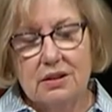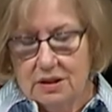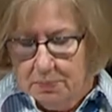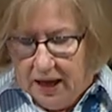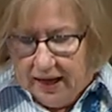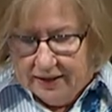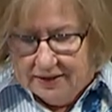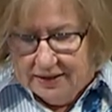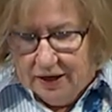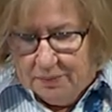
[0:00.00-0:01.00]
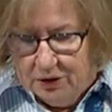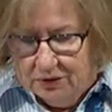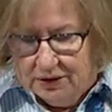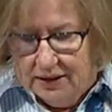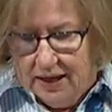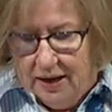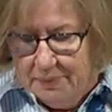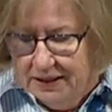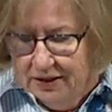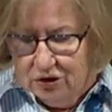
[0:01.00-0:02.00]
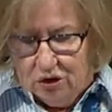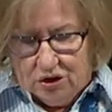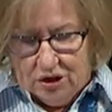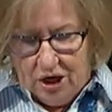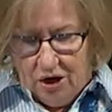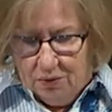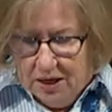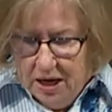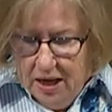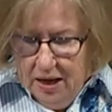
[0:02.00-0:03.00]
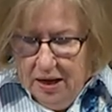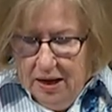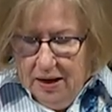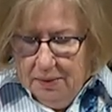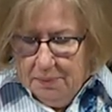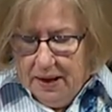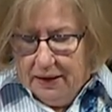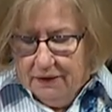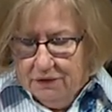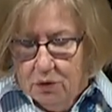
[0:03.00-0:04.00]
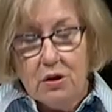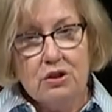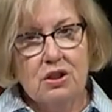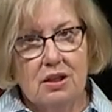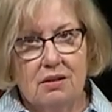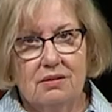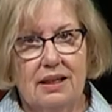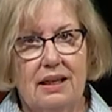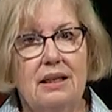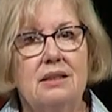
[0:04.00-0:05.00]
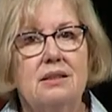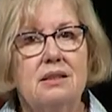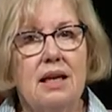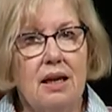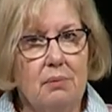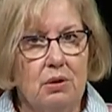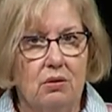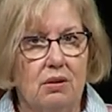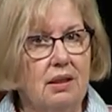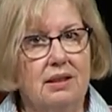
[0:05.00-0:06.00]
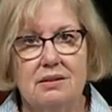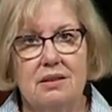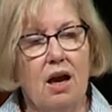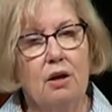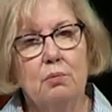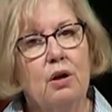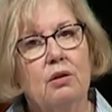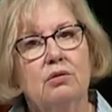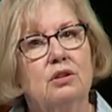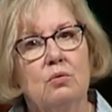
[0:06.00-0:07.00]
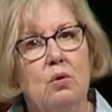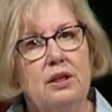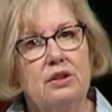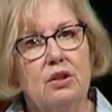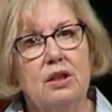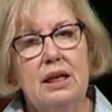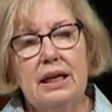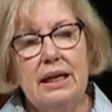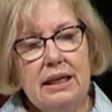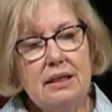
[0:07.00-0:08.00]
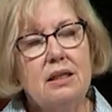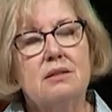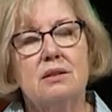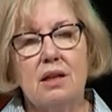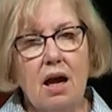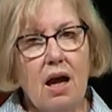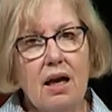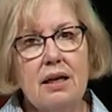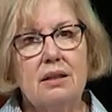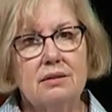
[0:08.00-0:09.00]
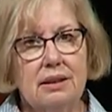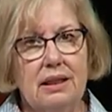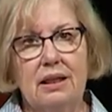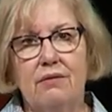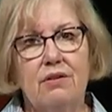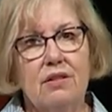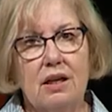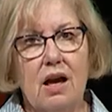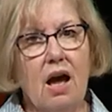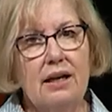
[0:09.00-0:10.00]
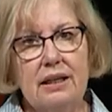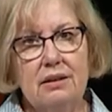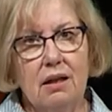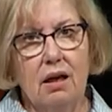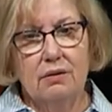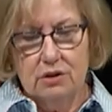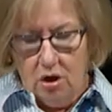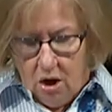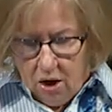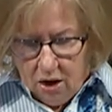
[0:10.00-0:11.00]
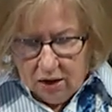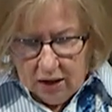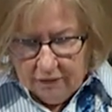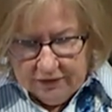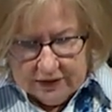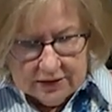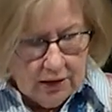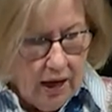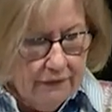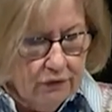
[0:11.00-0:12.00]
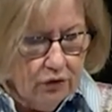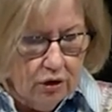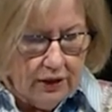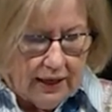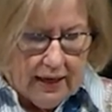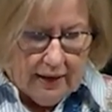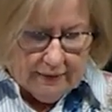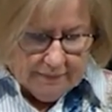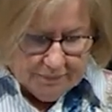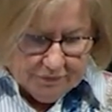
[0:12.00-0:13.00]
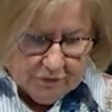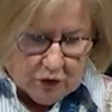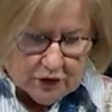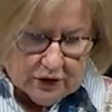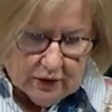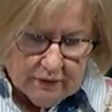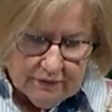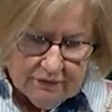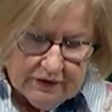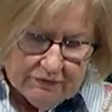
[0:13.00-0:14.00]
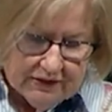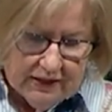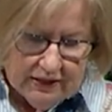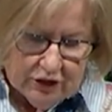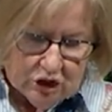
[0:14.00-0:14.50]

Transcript: despite Samuel's Ebenezer stone. But fortunately, Samuel is not prone to wonder. He does not leave the God he loves all of his life. Look at verse 15 in